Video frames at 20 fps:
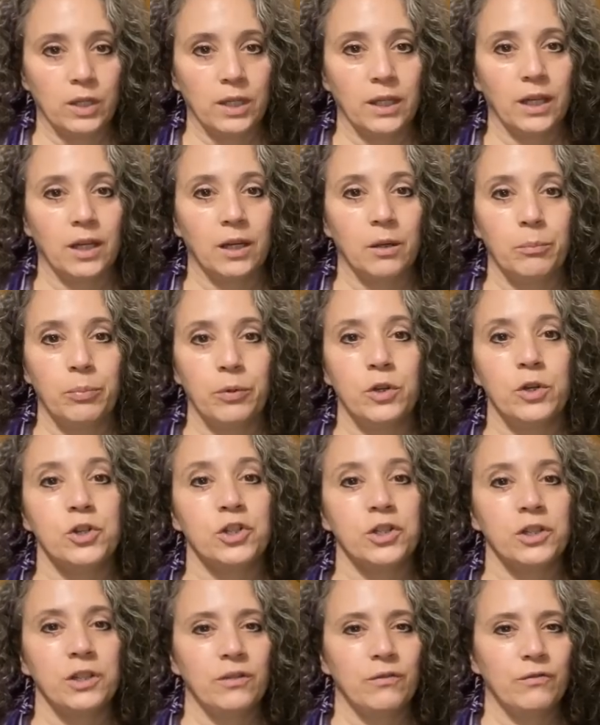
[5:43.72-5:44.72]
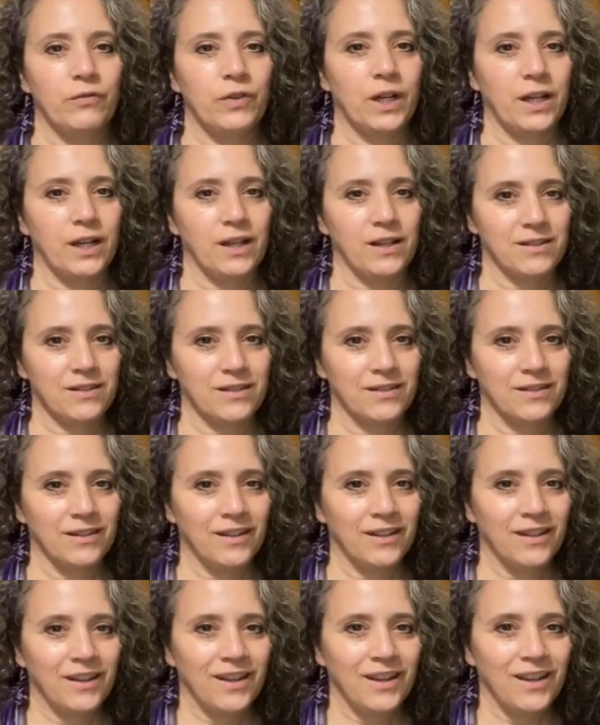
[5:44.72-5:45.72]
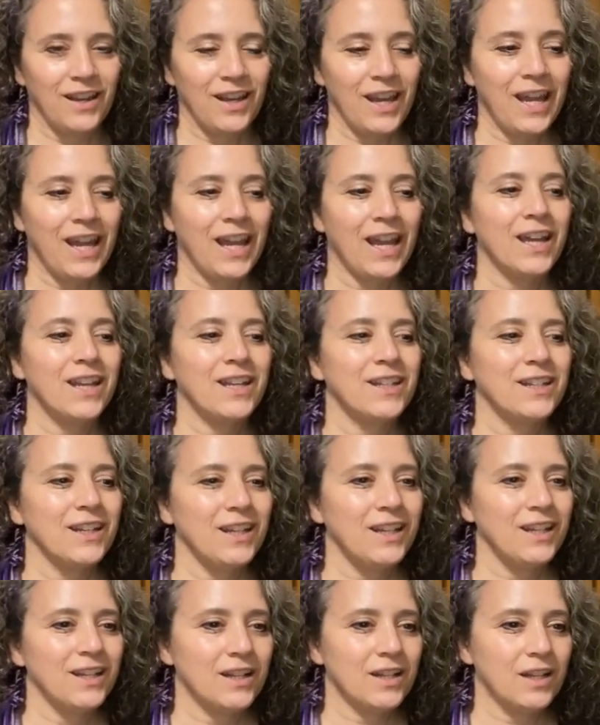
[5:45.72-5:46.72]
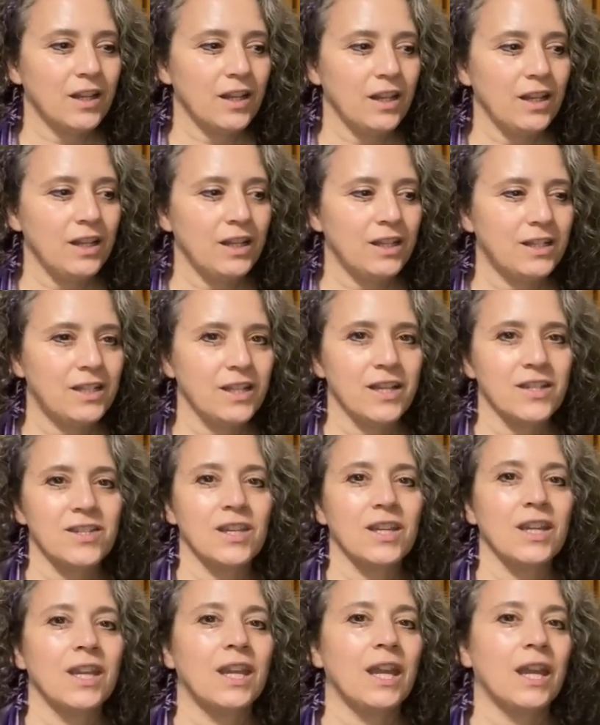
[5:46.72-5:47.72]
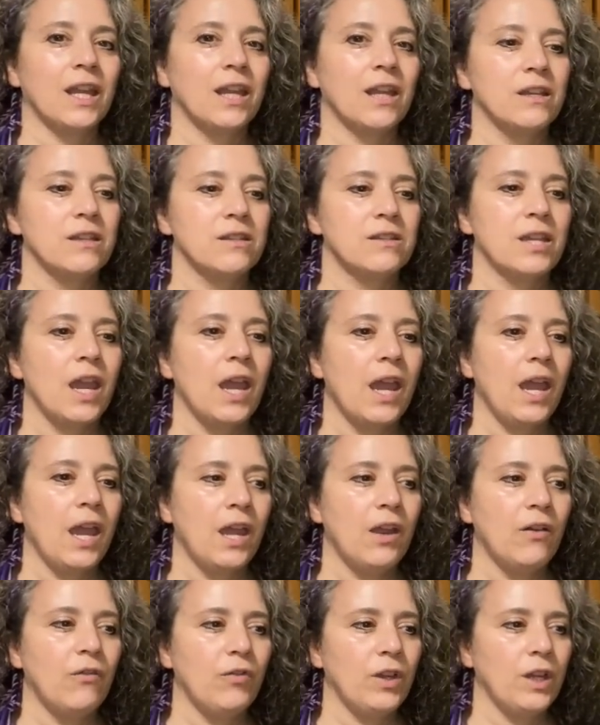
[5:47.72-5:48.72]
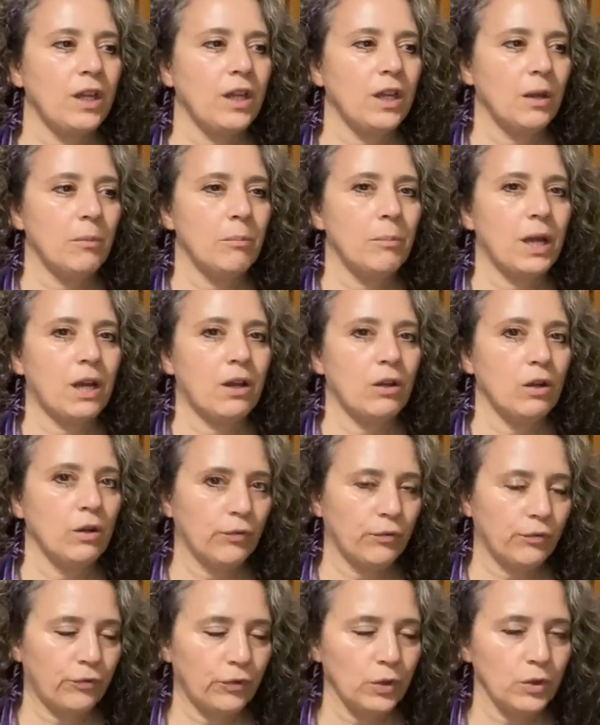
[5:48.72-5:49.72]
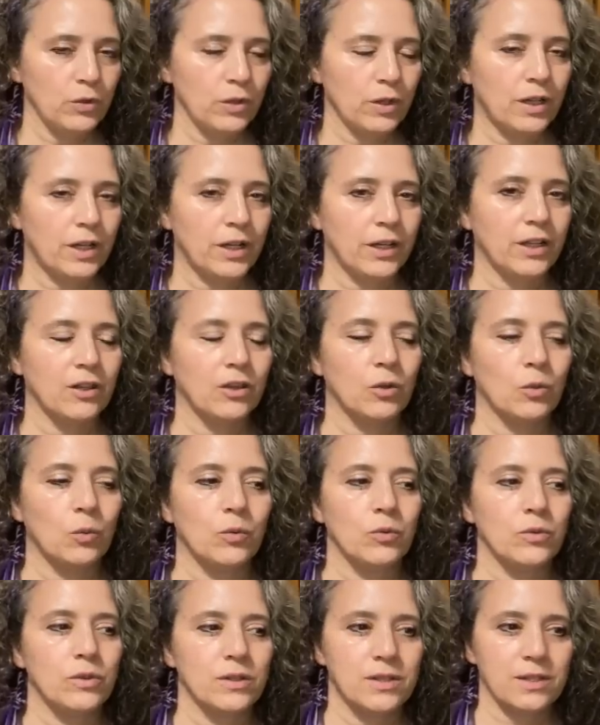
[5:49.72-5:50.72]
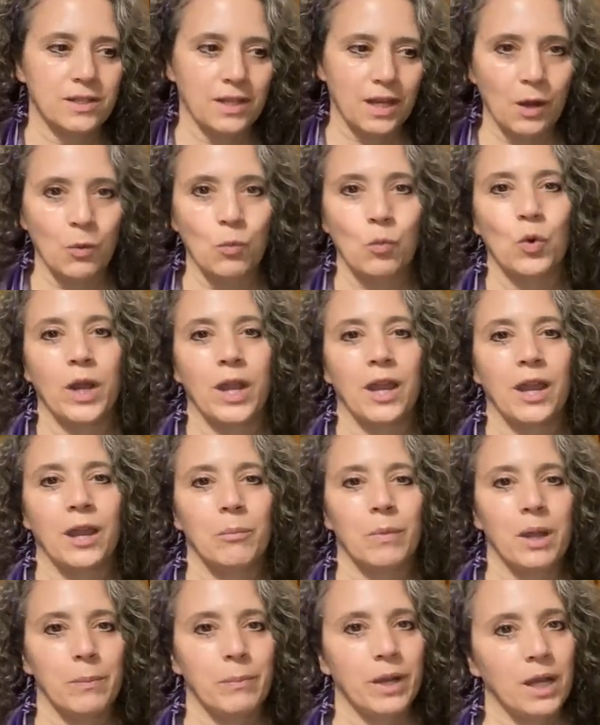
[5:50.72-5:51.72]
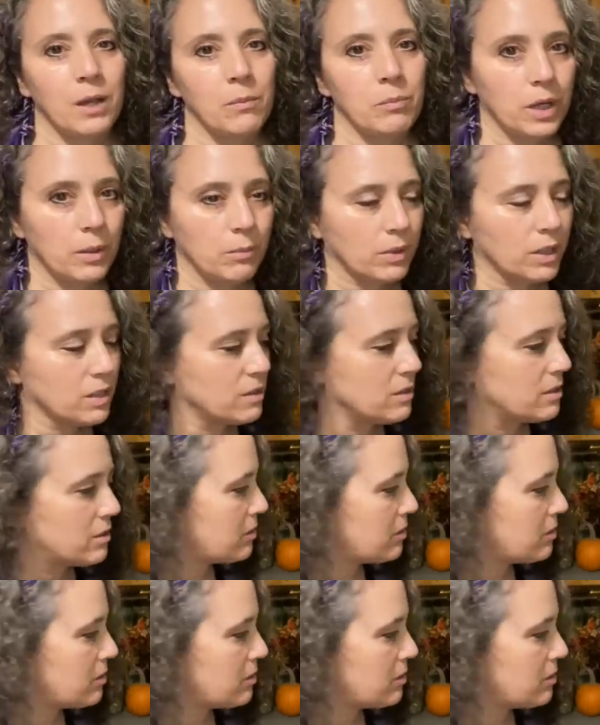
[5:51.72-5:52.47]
like a bush, it vines. And it it doesn't get as heavy amount of fruit on it the, the same way my pie pumpkins